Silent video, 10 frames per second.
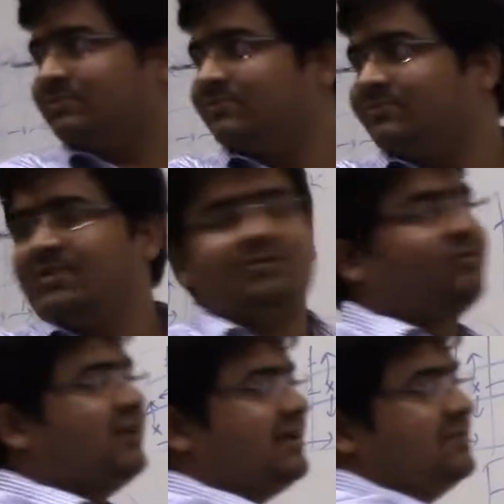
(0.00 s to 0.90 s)
for 2
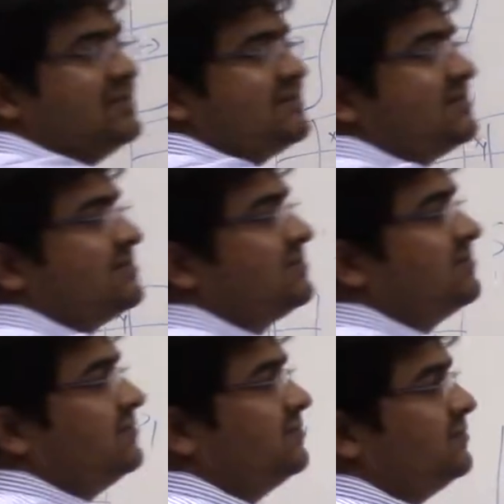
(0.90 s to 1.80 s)
variables,
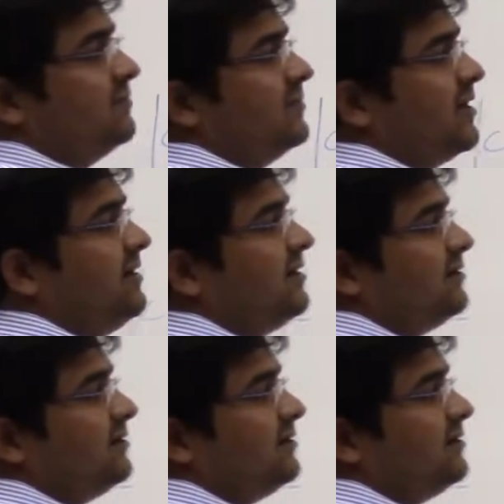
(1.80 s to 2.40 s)
right?